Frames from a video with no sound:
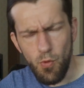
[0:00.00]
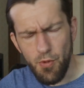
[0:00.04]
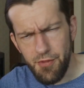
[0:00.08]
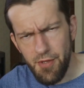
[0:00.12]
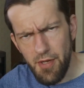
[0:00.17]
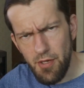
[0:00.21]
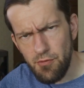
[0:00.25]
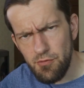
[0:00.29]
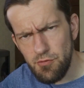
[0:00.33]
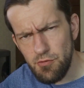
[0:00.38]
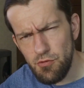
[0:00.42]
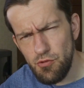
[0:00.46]

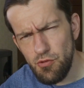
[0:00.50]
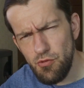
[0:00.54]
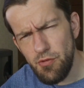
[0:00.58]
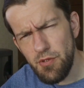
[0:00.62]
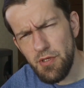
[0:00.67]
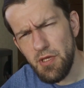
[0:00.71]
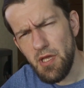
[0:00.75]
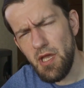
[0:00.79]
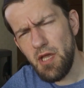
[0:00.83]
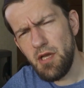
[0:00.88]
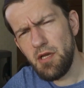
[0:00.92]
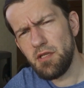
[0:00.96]
Without
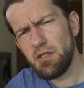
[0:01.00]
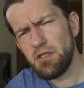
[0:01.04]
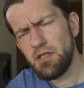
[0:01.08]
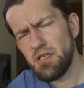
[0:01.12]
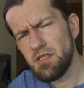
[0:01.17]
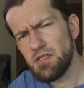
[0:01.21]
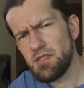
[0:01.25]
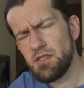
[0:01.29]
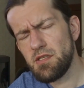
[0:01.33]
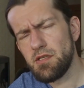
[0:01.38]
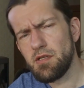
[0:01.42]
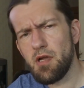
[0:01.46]
doing any
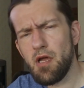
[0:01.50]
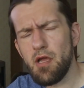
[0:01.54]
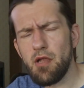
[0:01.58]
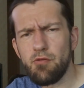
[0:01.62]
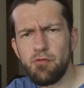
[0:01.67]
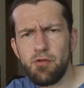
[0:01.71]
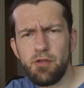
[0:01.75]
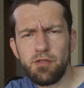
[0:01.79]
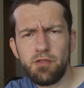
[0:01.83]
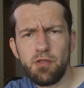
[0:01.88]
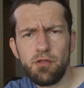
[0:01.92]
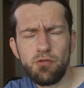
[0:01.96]
testing I
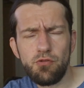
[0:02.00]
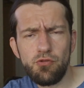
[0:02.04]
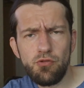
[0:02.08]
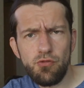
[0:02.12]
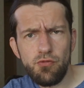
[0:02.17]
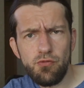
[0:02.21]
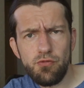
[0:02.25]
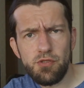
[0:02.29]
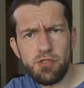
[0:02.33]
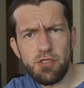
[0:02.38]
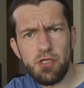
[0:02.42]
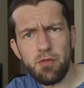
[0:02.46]
created
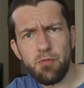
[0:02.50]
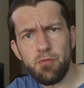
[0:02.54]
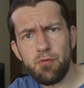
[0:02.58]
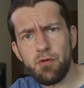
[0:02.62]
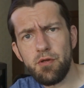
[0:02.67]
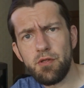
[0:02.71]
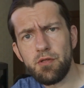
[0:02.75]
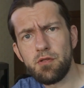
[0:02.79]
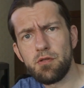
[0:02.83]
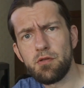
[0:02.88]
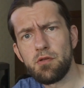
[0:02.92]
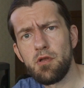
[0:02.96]
two
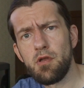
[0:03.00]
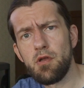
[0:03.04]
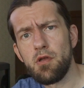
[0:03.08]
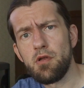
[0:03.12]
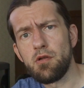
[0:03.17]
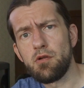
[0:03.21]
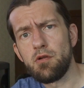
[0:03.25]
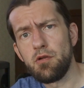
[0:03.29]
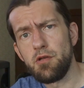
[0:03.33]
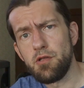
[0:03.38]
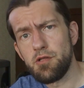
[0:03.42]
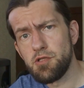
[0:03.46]
separate
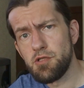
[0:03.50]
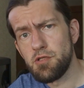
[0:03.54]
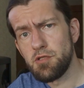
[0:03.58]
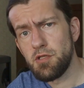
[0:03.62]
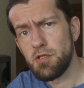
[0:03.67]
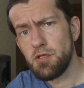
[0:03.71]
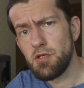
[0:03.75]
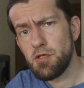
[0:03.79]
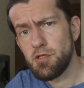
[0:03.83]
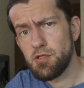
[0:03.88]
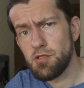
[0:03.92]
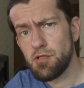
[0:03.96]
collision
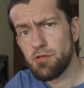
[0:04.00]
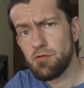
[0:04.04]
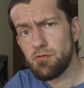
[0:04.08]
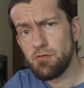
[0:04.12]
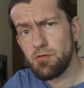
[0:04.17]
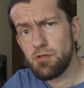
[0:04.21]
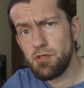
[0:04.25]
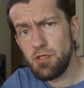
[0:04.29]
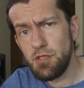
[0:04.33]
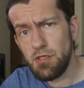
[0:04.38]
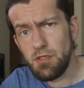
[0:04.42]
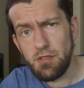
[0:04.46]
detection
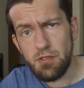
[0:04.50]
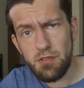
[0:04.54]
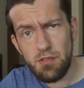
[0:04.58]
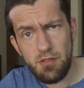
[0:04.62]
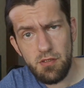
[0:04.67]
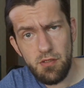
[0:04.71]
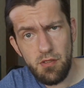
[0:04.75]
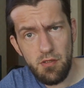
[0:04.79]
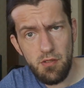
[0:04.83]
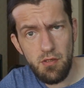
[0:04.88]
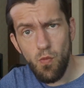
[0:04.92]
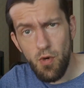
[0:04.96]
routines.